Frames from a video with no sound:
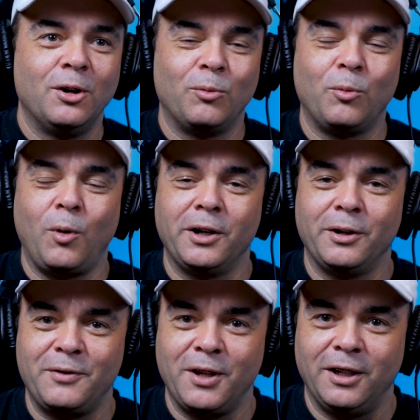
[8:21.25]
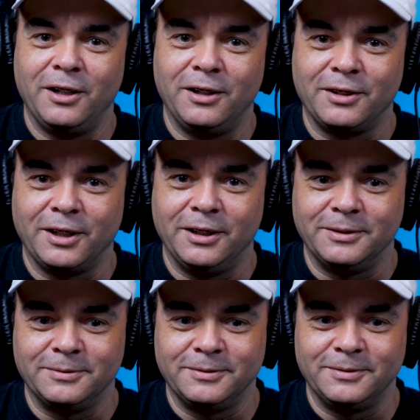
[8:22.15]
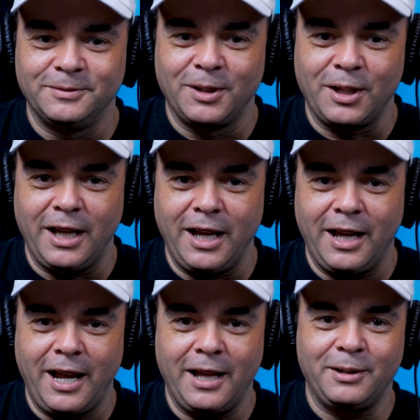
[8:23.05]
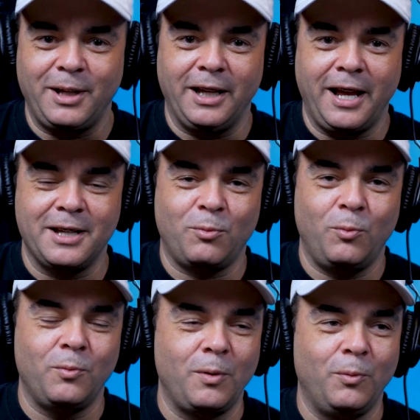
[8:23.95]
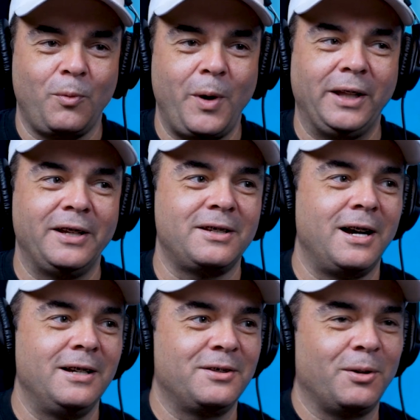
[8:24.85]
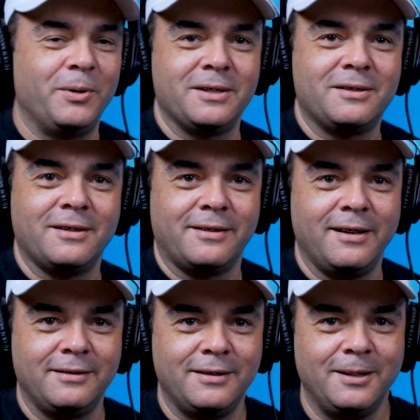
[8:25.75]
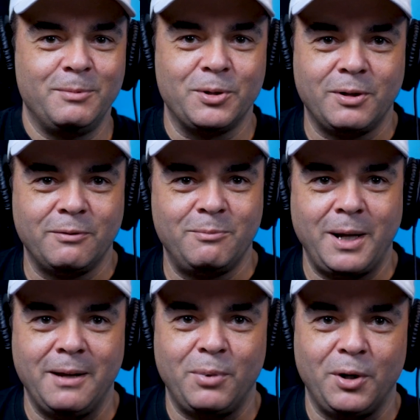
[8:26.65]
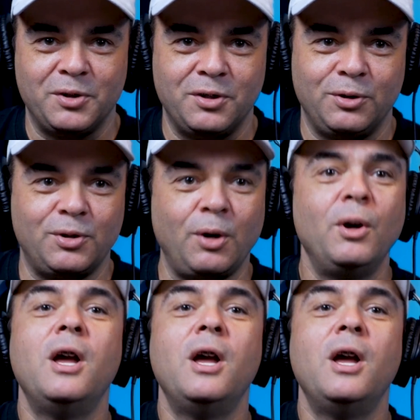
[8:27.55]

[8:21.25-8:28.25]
one of the it has way less consequences than most of my impulses do. So